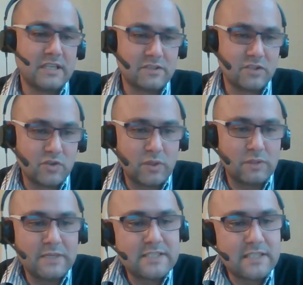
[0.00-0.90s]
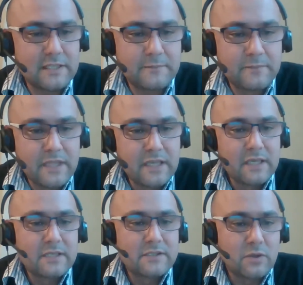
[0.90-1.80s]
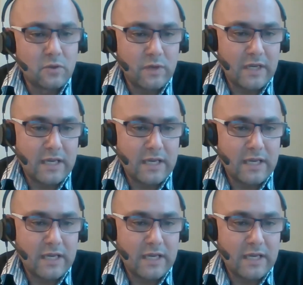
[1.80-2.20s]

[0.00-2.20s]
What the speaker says: as usual, basically. So